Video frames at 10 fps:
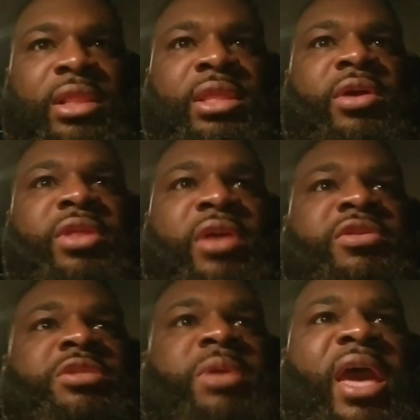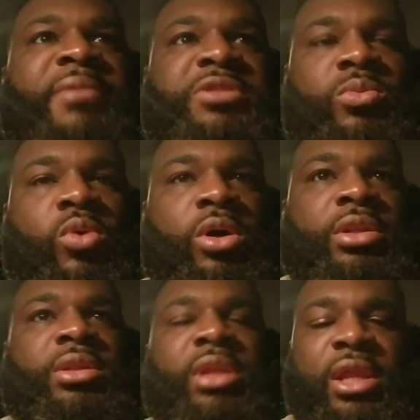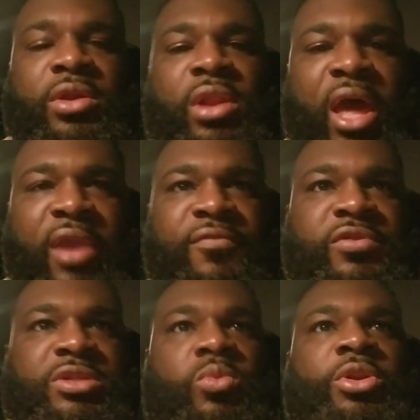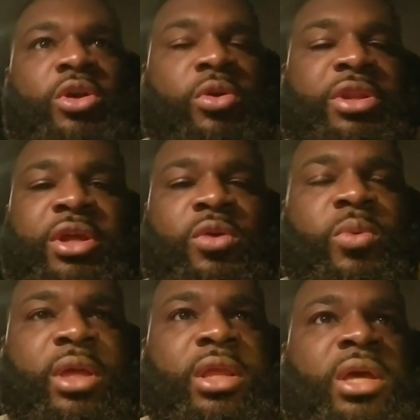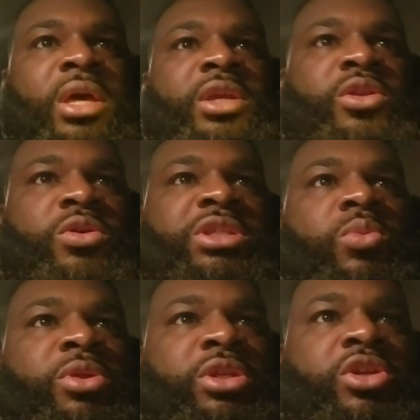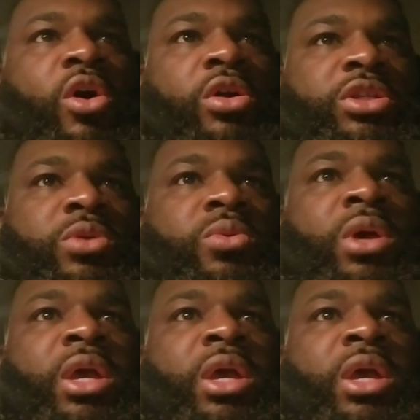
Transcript: They're there just to have someone in their life, someone to go to dinner with, someone to talk to.